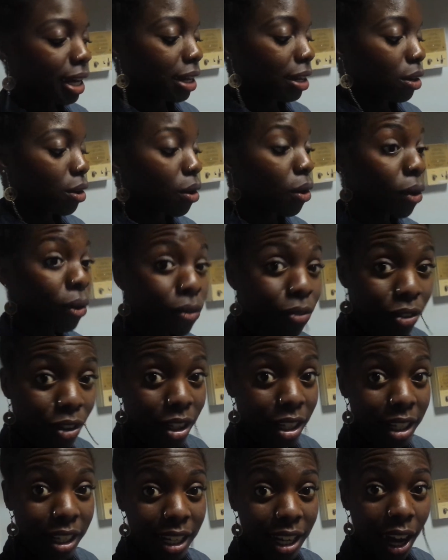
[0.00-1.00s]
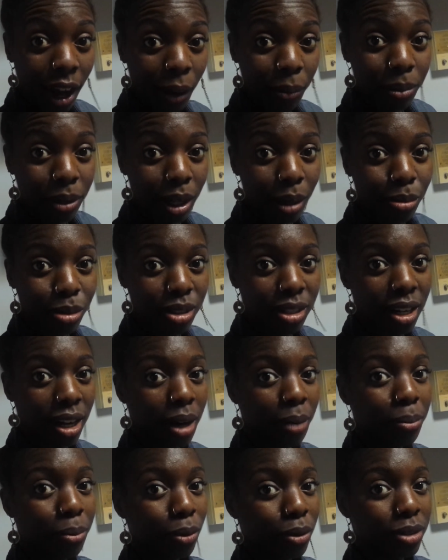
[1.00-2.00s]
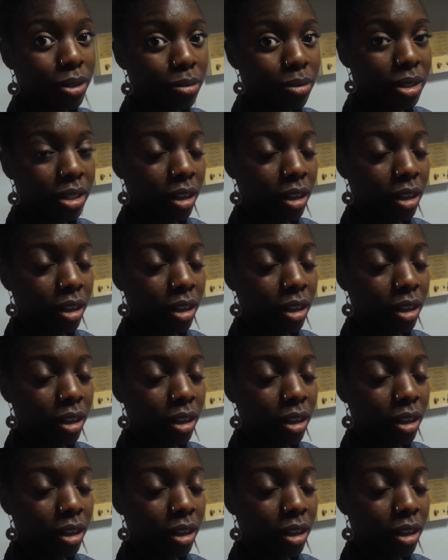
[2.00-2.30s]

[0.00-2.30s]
And hopefully I'll be able to upload some